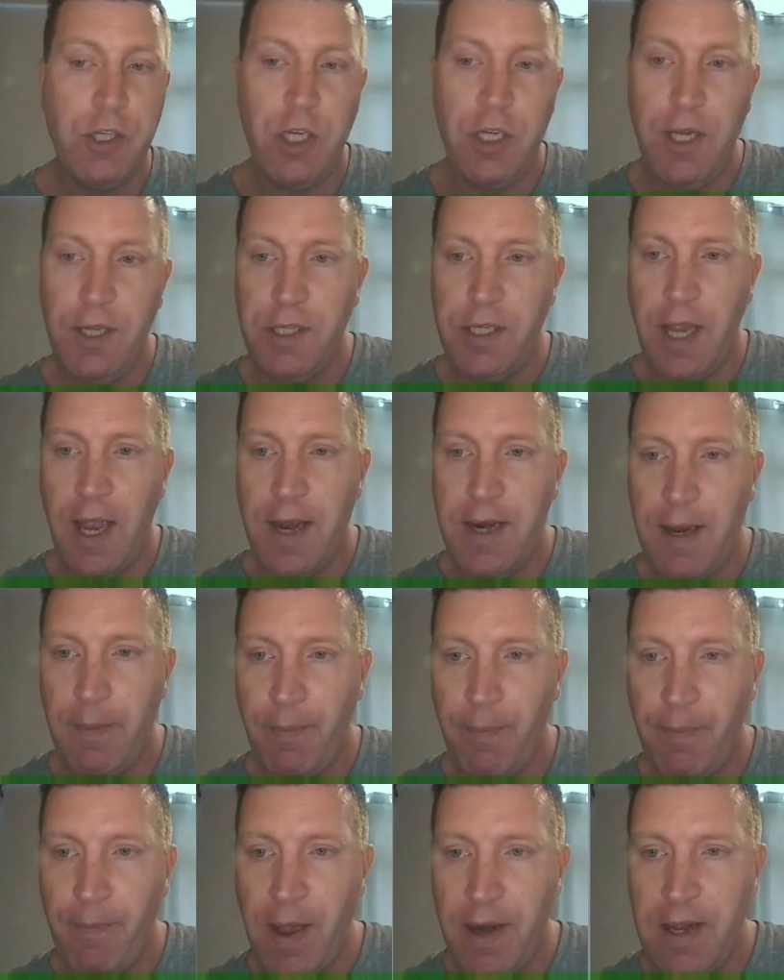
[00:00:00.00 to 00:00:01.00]
So you need to
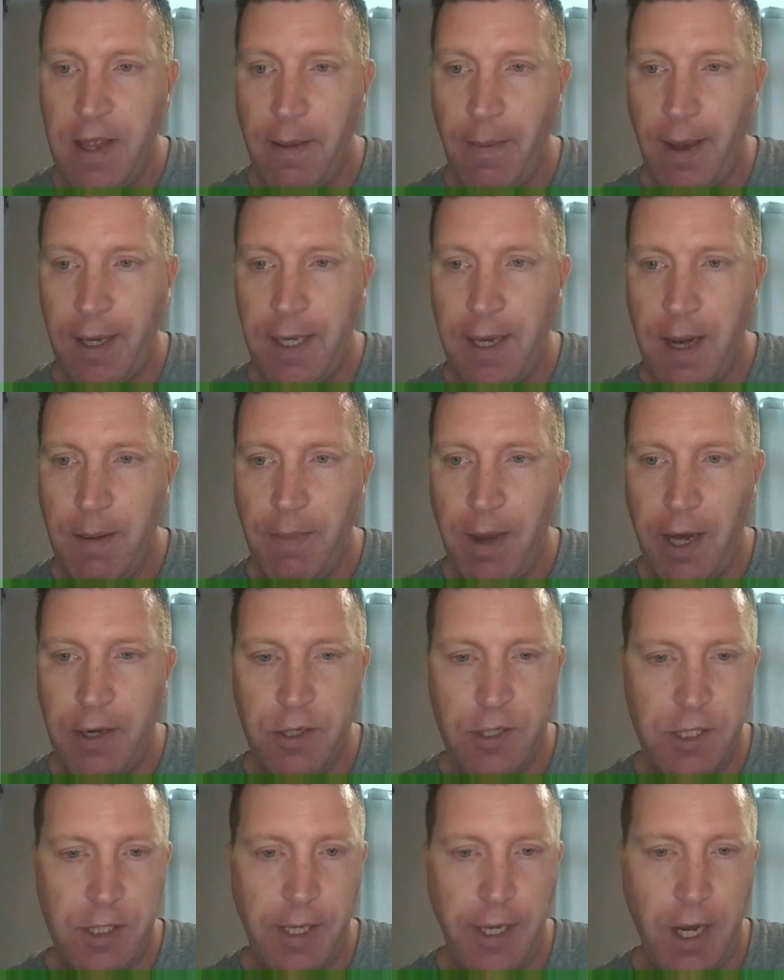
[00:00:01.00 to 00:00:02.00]
edit that back in
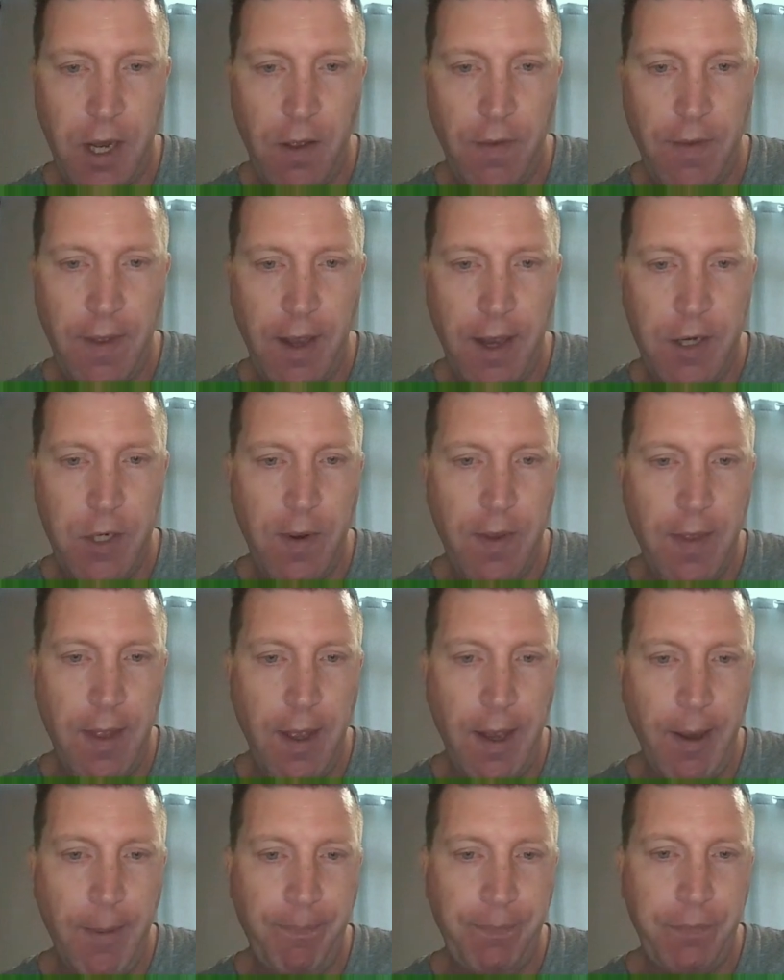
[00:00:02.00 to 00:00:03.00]
by just clicking on that and doing
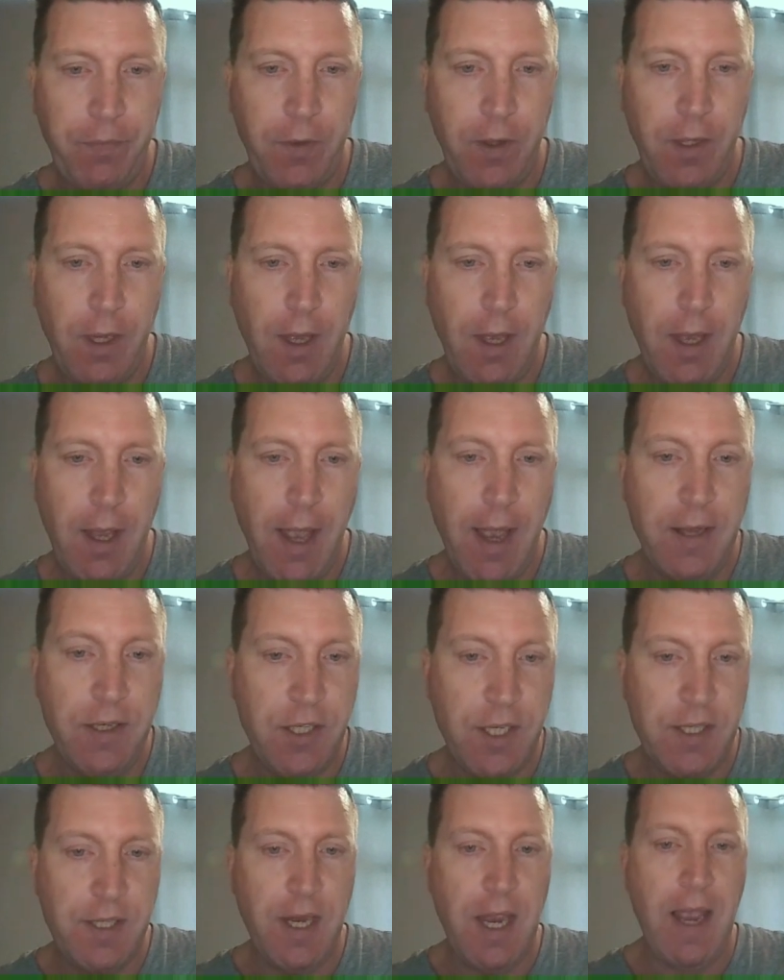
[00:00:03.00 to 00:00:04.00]
that.
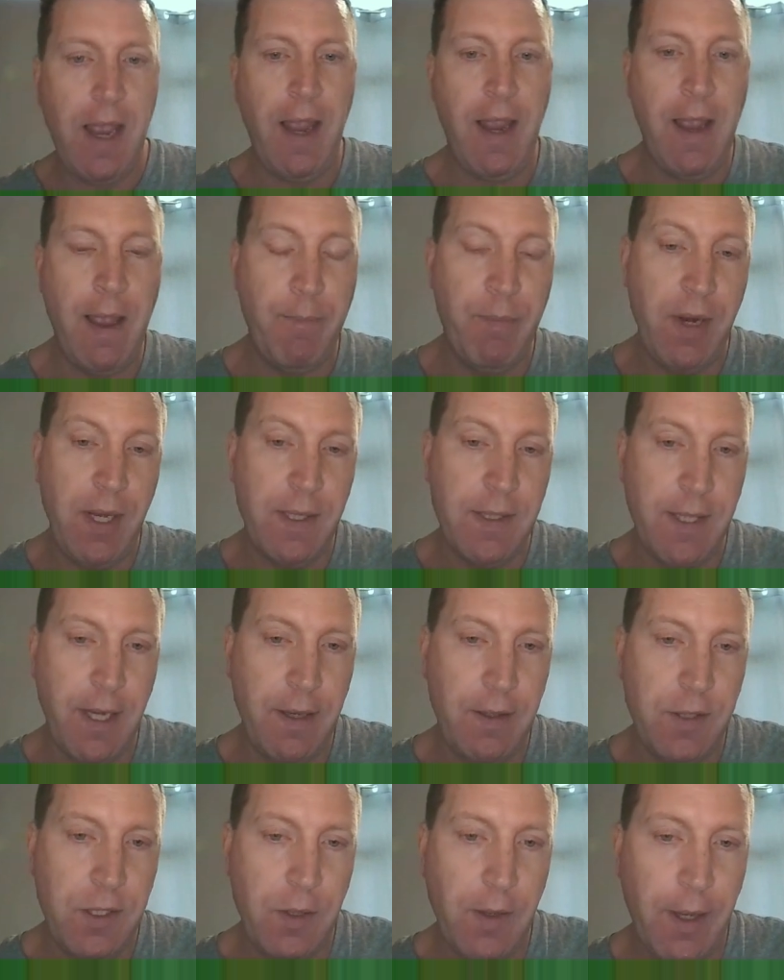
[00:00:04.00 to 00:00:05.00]
And as you see, it brings
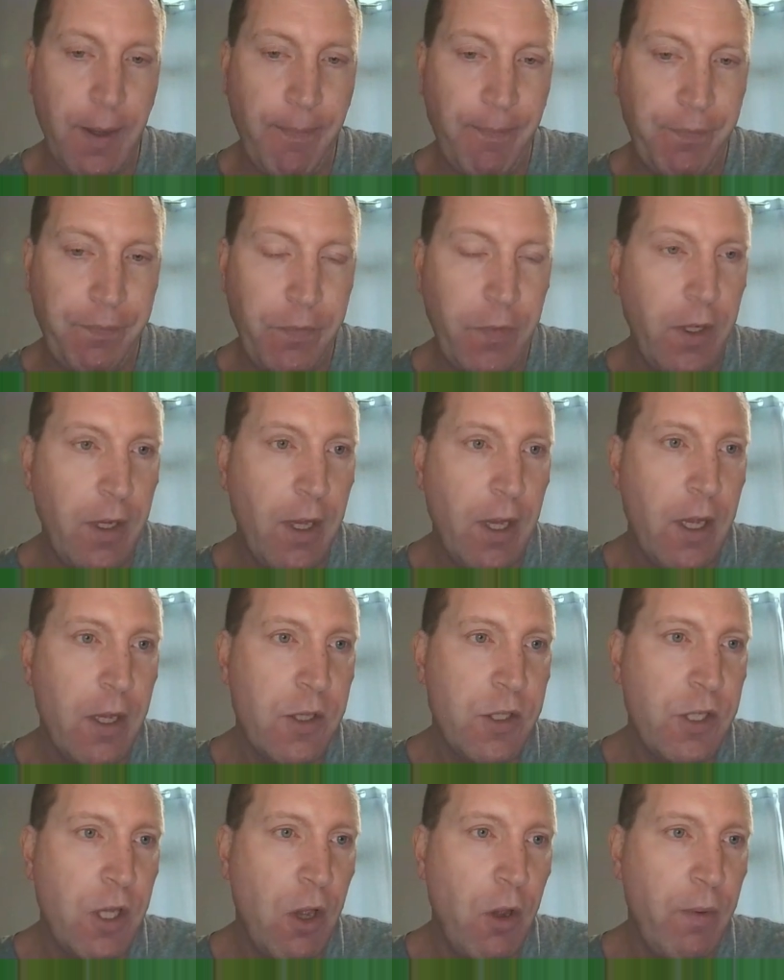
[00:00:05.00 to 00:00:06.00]
it into it.
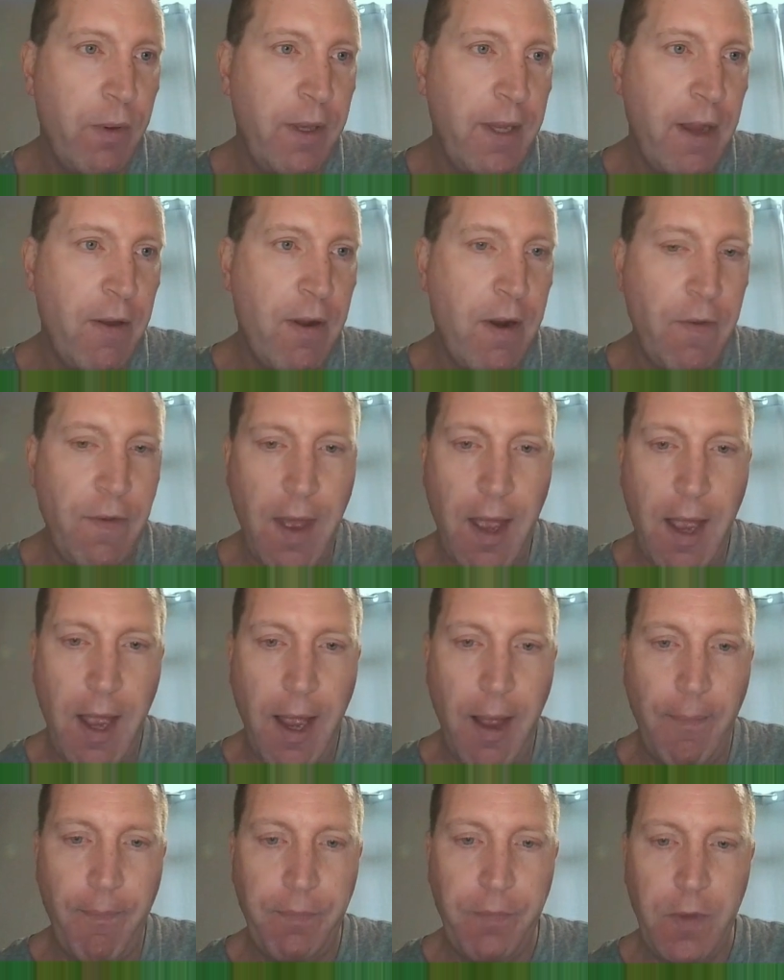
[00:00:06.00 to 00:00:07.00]
So get rid of
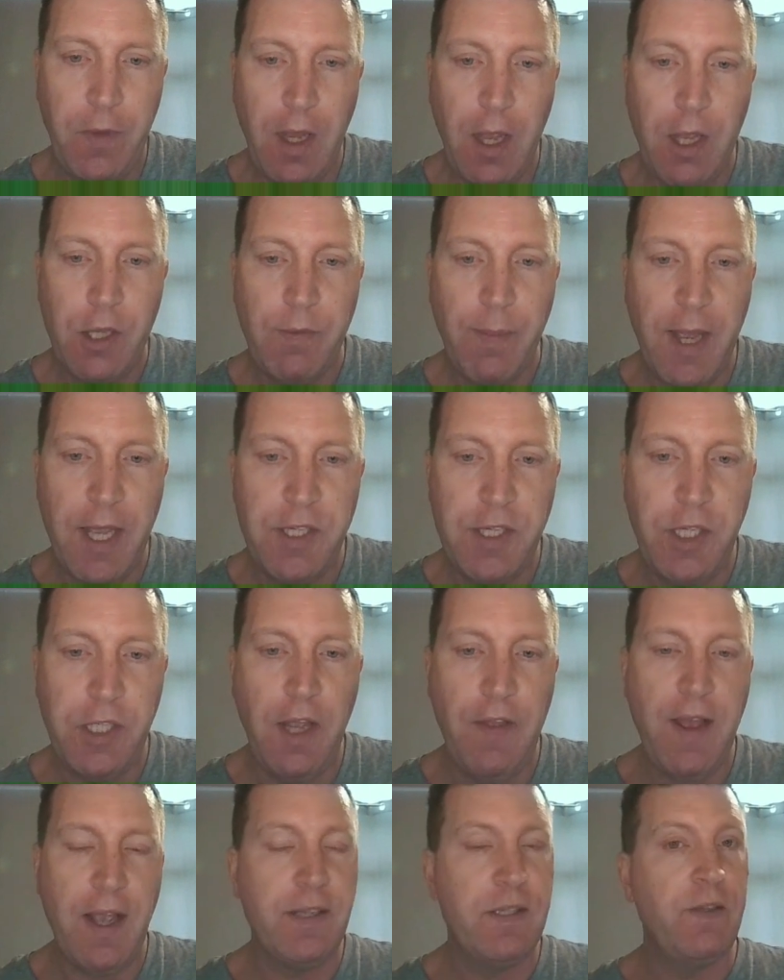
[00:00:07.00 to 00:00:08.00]
that. So
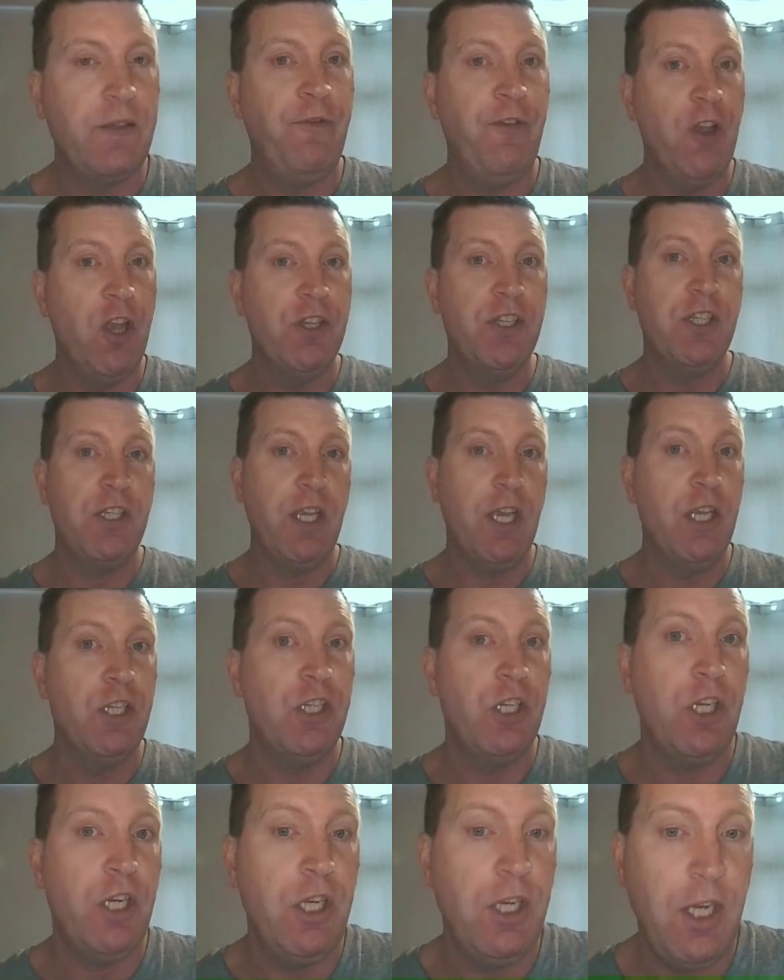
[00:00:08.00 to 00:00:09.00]
basically, that's the first
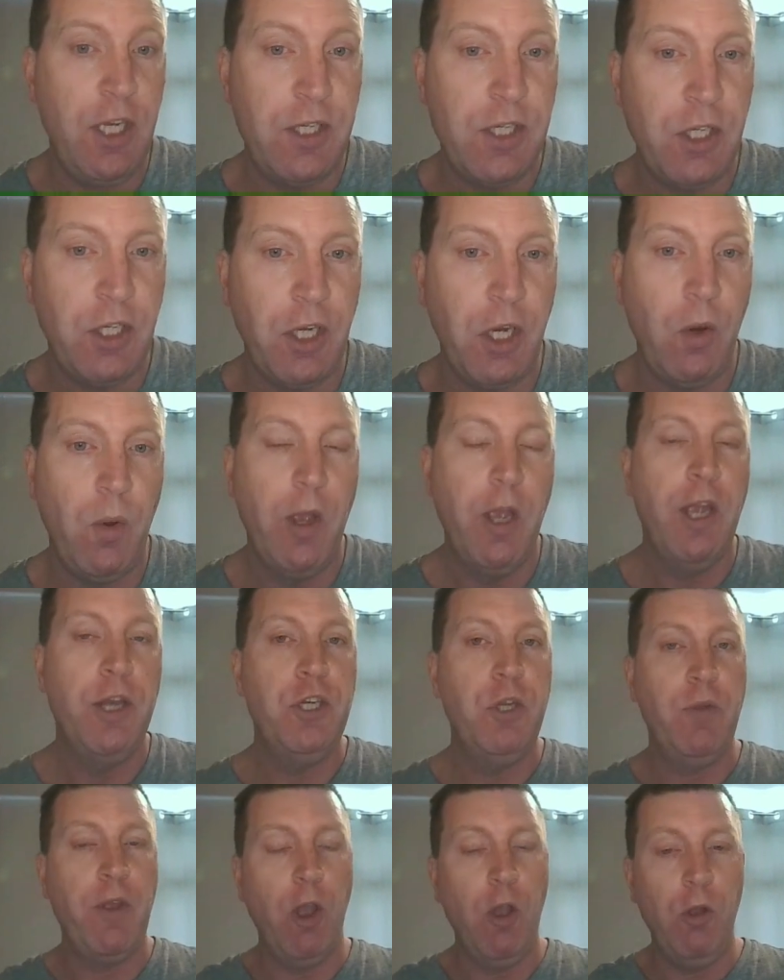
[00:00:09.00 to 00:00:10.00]
stage that you need to do.
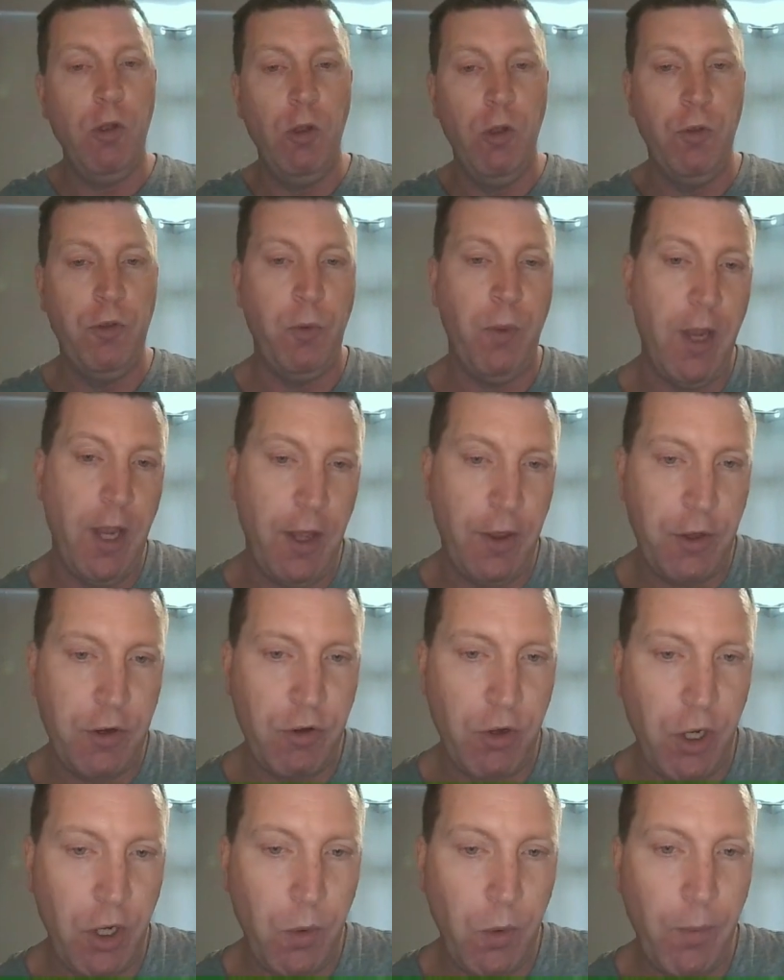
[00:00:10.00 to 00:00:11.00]
Do that all the way
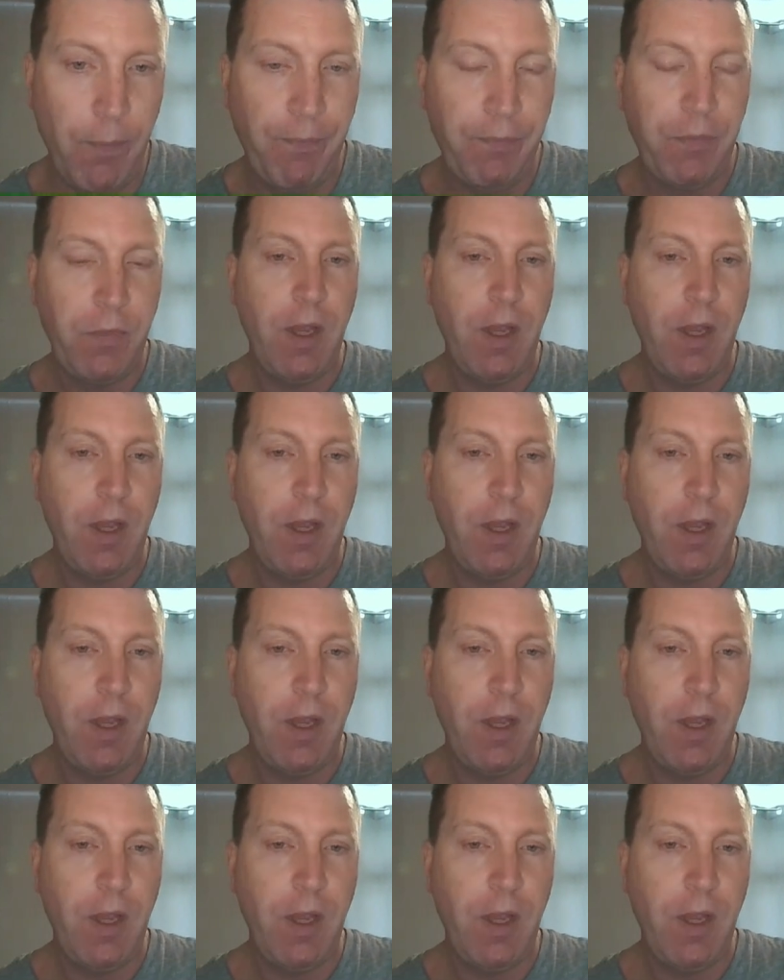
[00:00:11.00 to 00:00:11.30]
through.